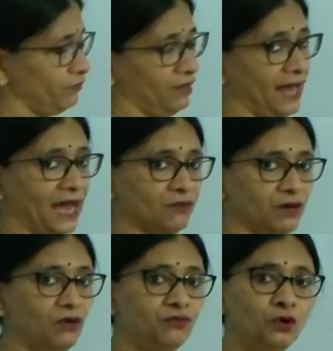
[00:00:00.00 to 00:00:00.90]
we will have
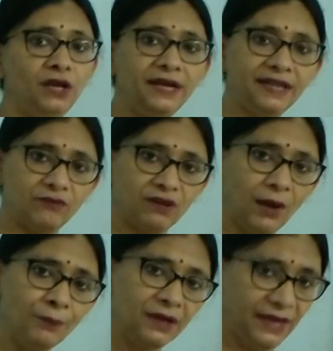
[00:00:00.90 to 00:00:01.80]
a fully
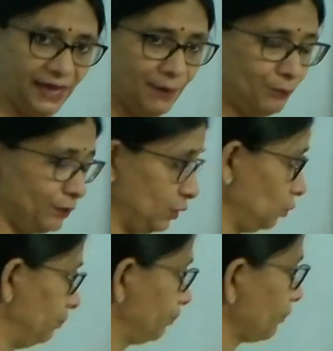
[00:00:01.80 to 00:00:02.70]
developed embryo,